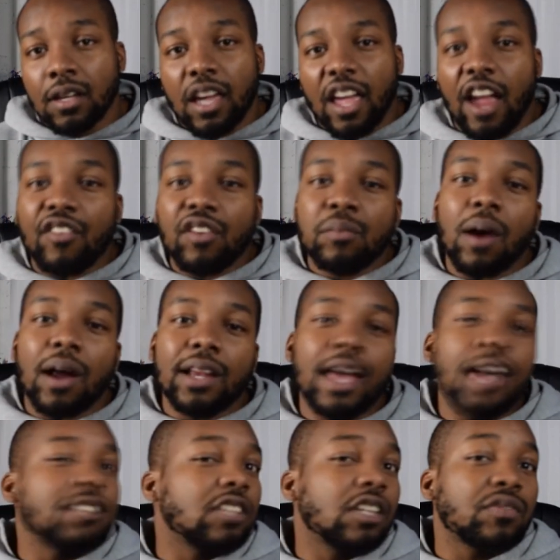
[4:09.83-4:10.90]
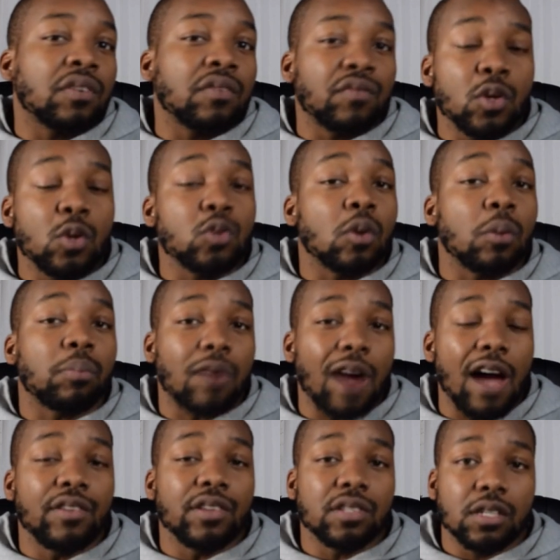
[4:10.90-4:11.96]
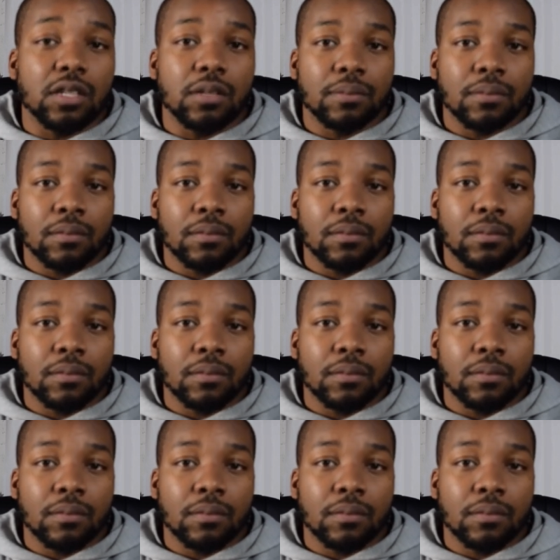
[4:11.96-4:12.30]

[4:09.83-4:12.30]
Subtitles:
everybody has different views on privacy.